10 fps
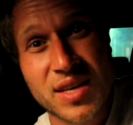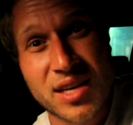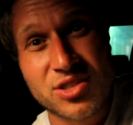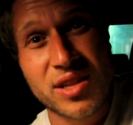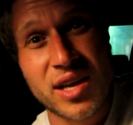
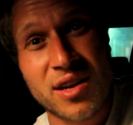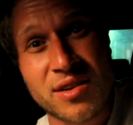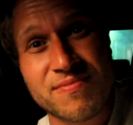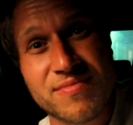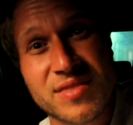Catch you
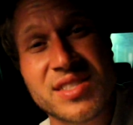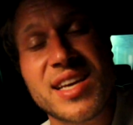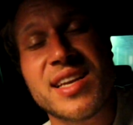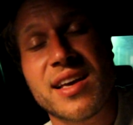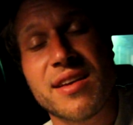later.
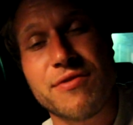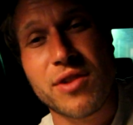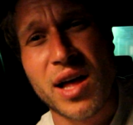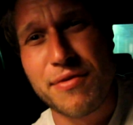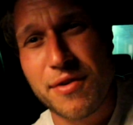Stay good for
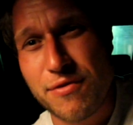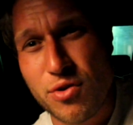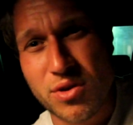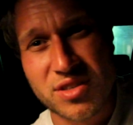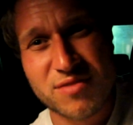life, and of
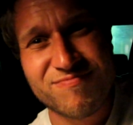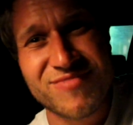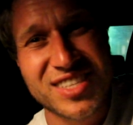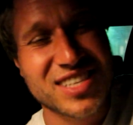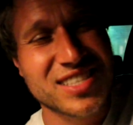course,
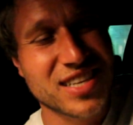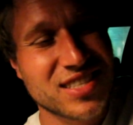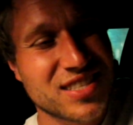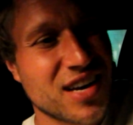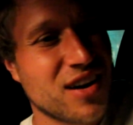stay
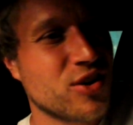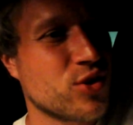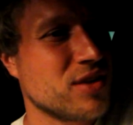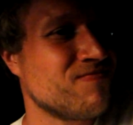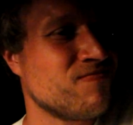sexy, stay
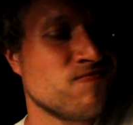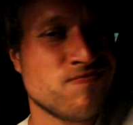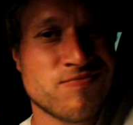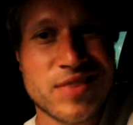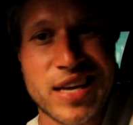hungry, and
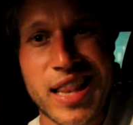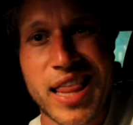get